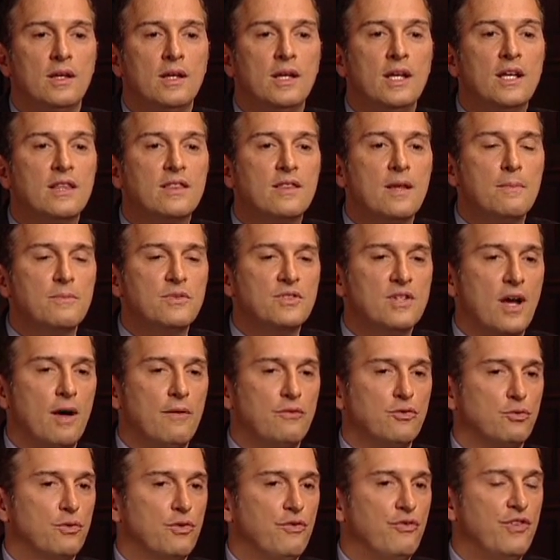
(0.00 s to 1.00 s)
get
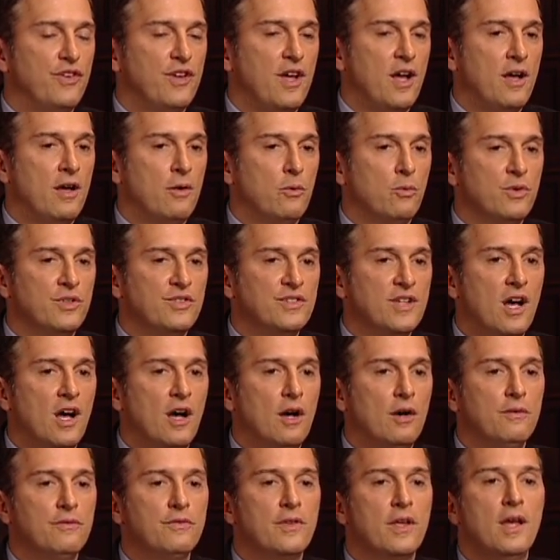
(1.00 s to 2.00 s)
themselves revol-
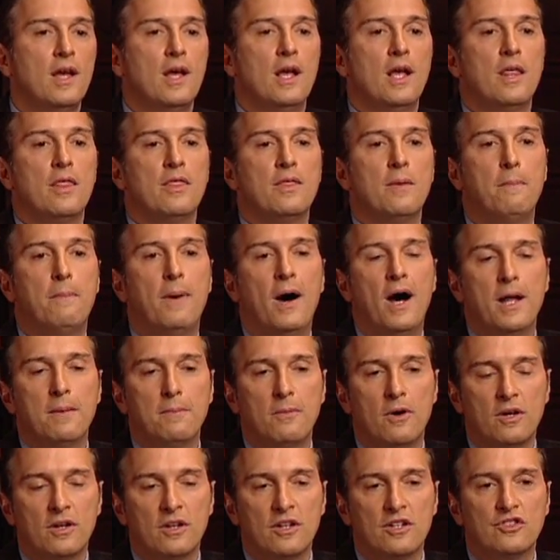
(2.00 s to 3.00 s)
resolved. The bond
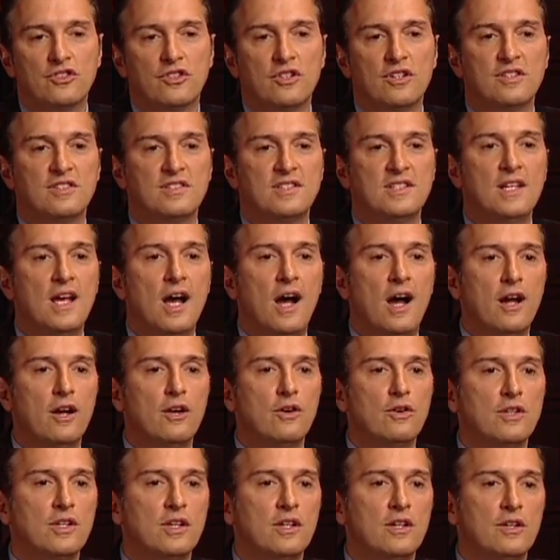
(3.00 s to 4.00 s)
market is going to see
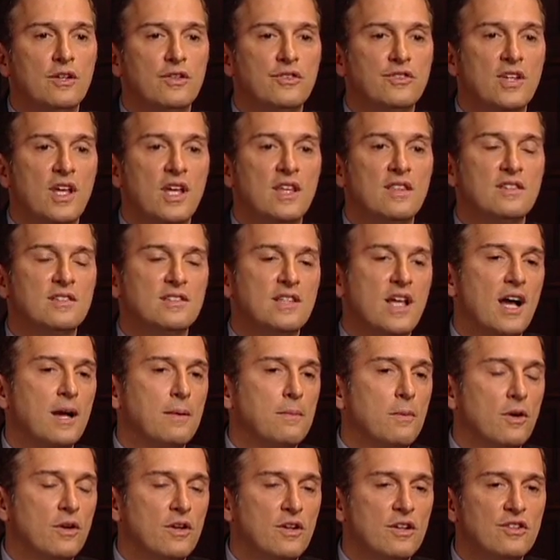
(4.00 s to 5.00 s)
higher yields, and the
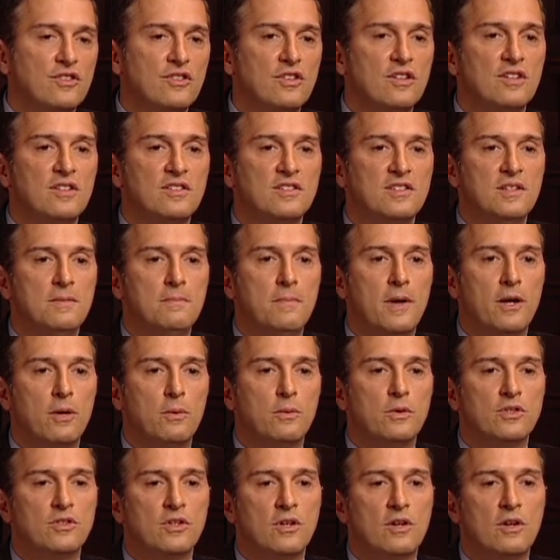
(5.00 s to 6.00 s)
stock market is going to see better
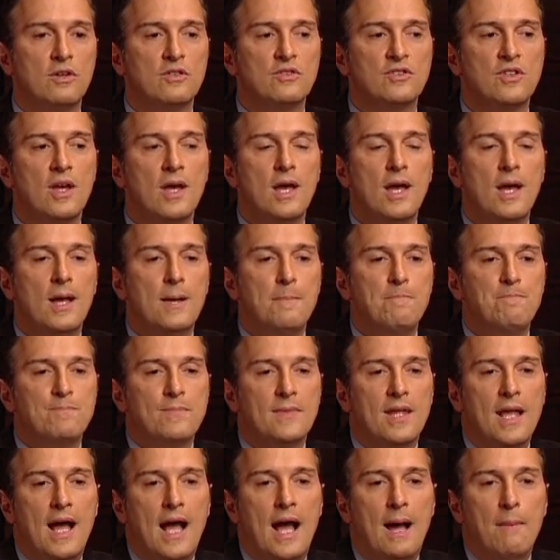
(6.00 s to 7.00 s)
returns.
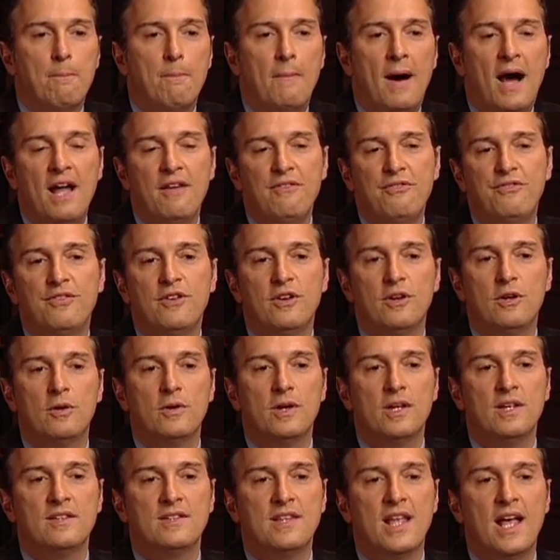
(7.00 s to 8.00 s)
My
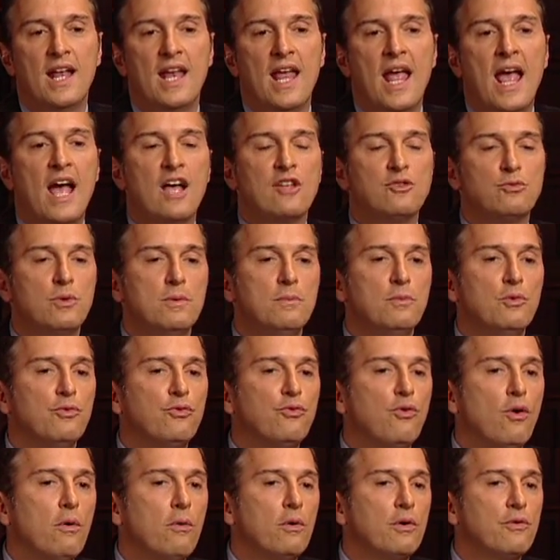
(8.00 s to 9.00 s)
fear is that as we move
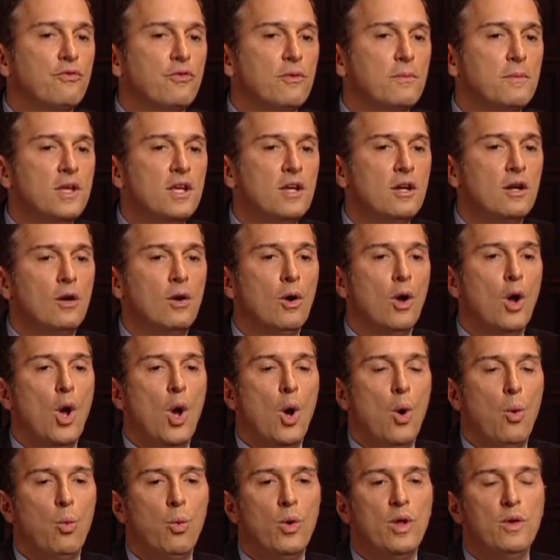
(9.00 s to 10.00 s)
forward from here,
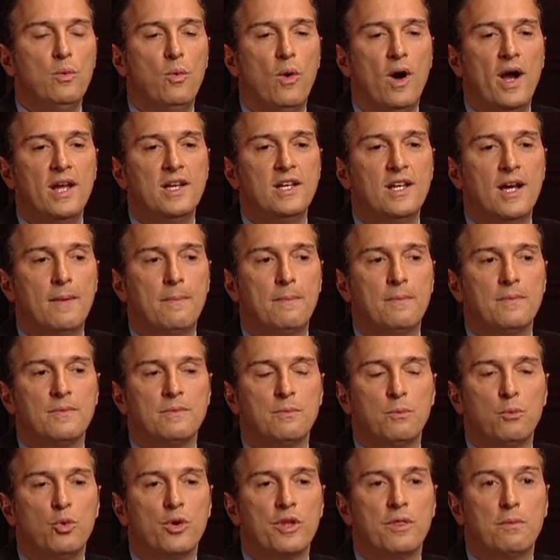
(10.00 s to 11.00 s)
we wind up
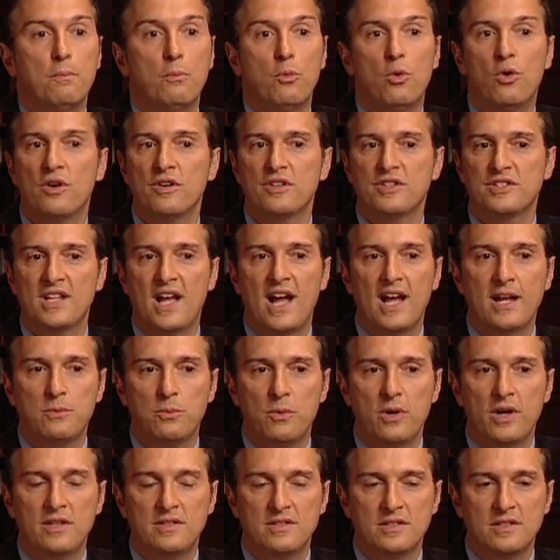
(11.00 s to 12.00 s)
with more
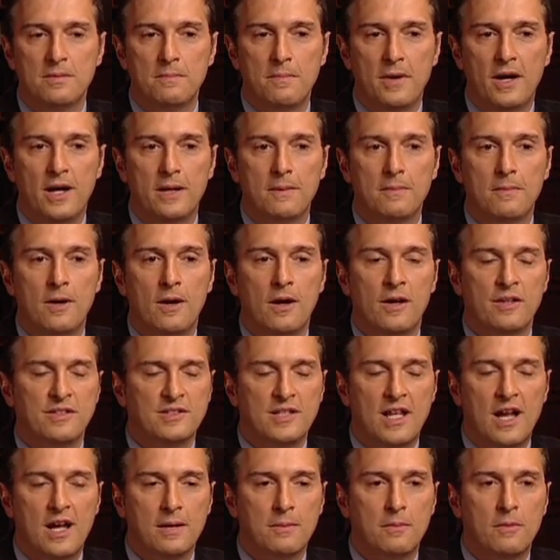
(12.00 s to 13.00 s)
sideways in the bond uh,
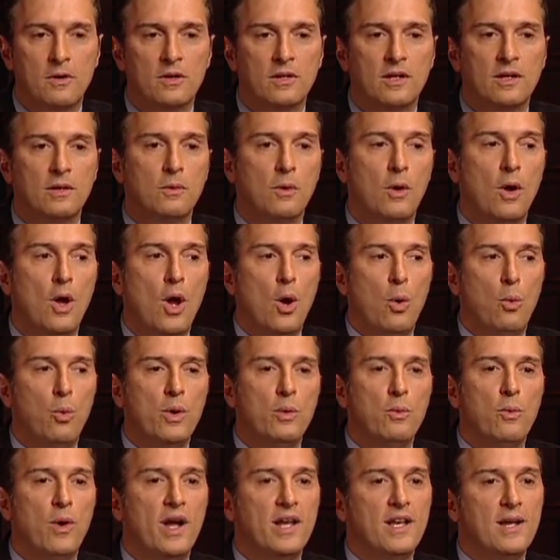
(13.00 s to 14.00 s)
stock market.
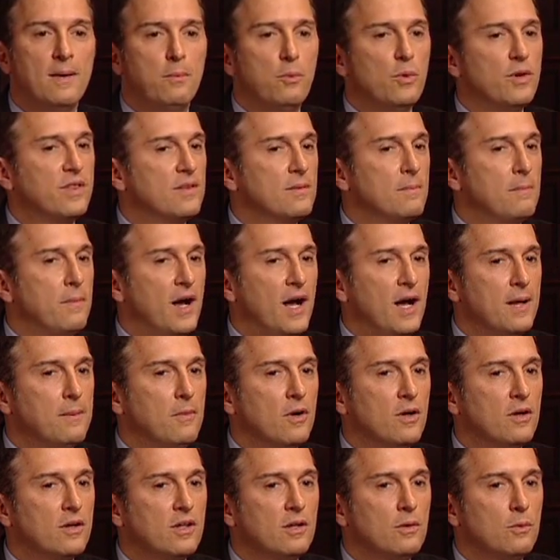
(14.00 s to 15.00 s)
We wind up with the bond
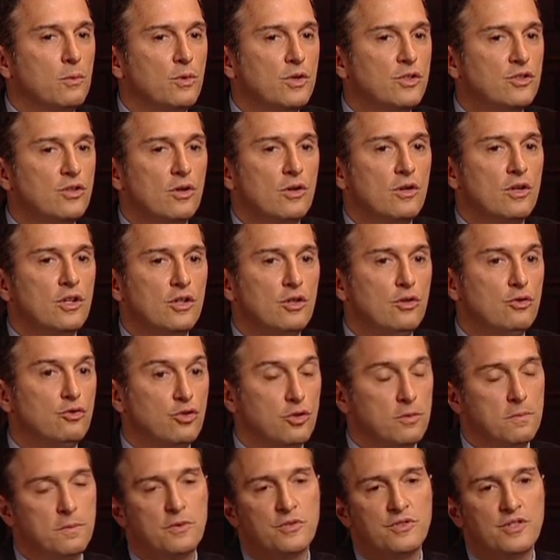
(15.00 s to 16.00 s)
market returning you
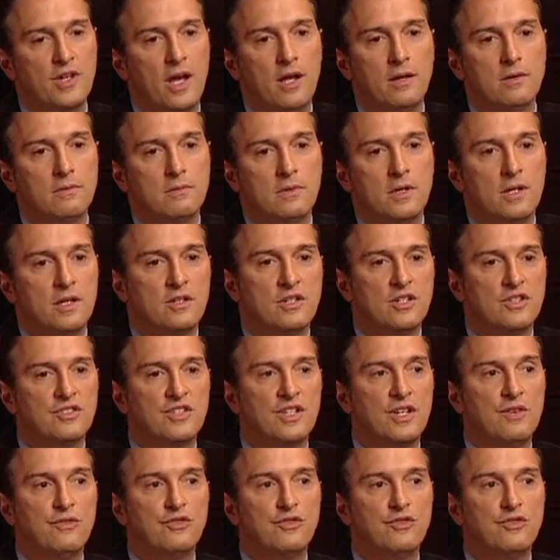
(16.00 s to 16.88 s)
2%. It just